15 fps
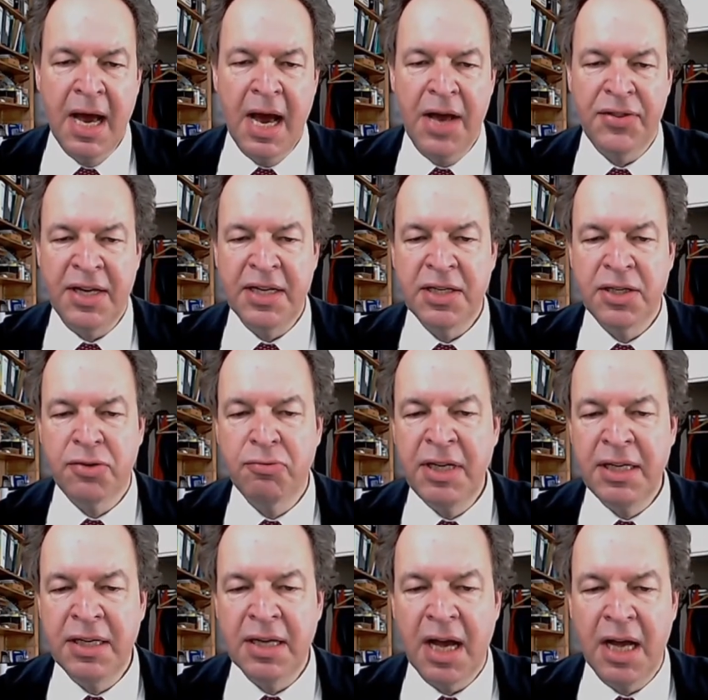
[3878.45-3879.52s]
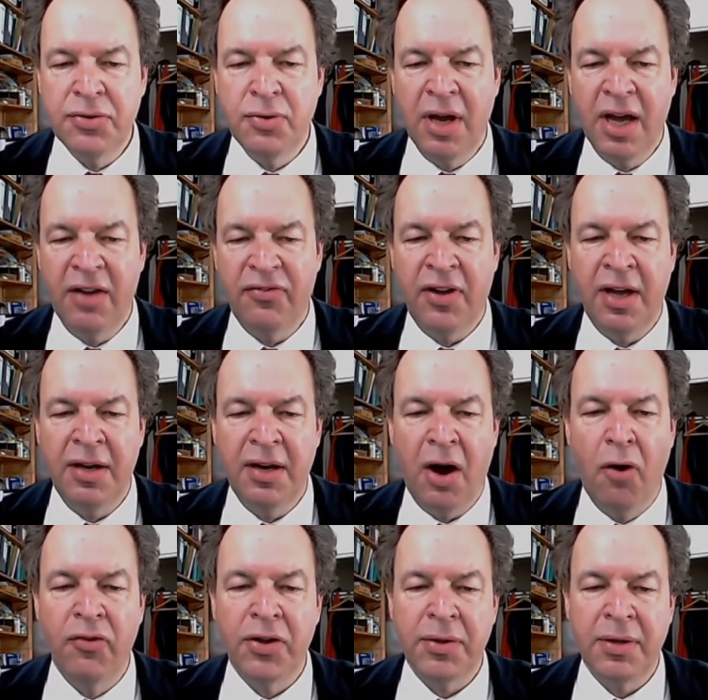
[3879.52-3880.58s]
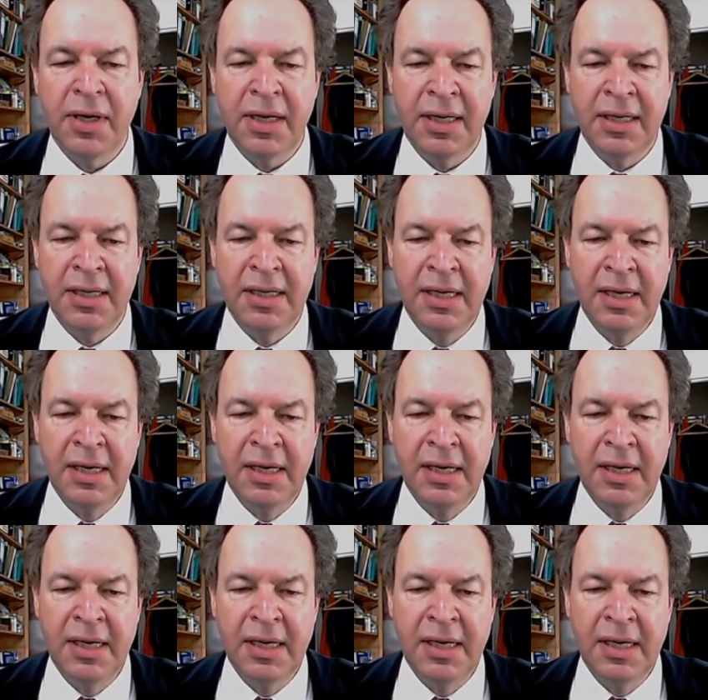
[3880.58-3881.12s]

Then in green, you have an over